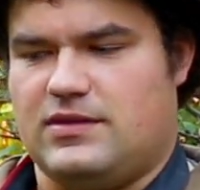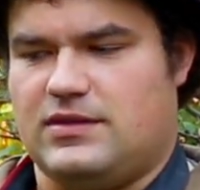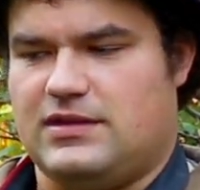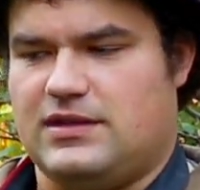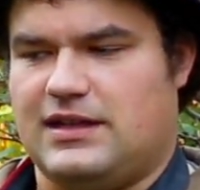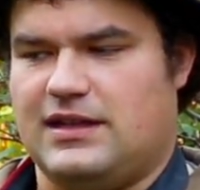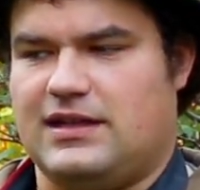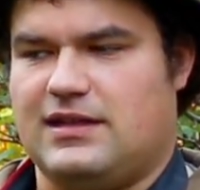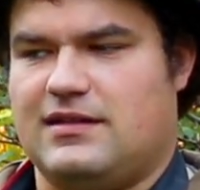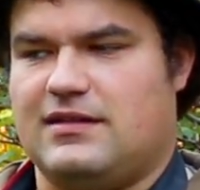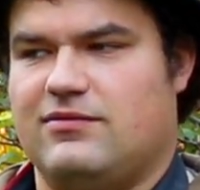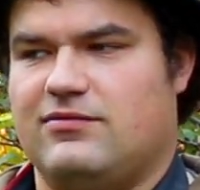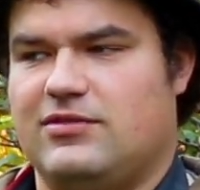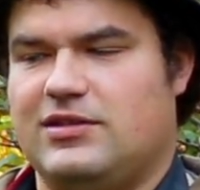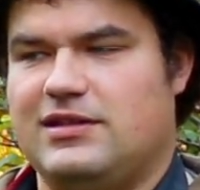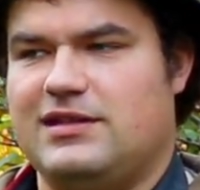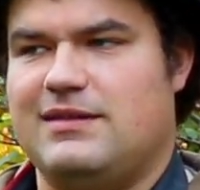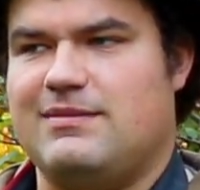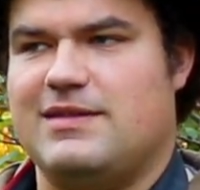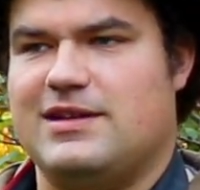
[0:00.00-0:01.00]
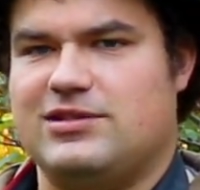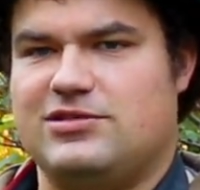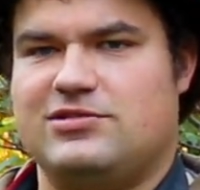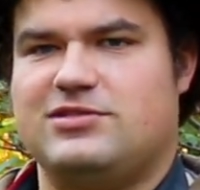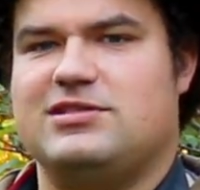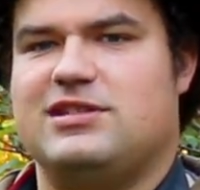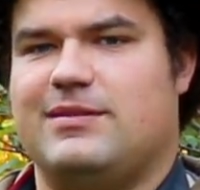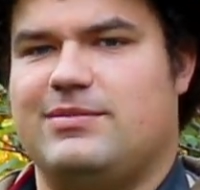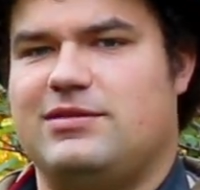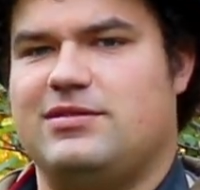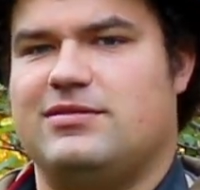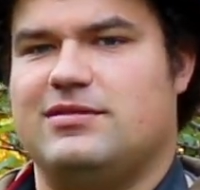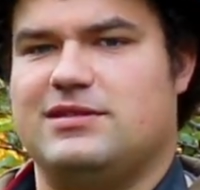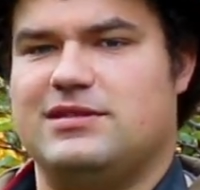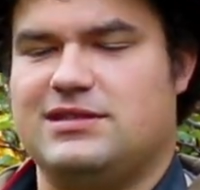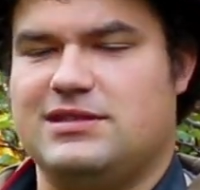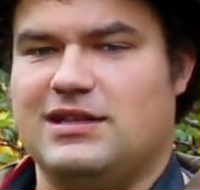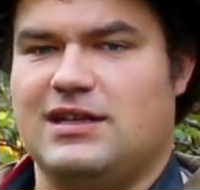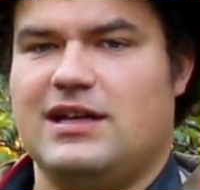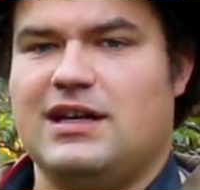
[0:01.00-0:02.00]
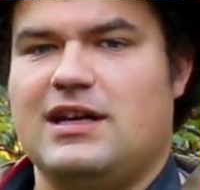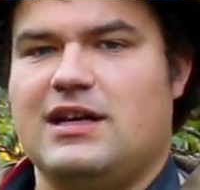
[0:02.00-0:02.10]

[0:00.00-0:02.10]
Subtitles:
like really measures up to its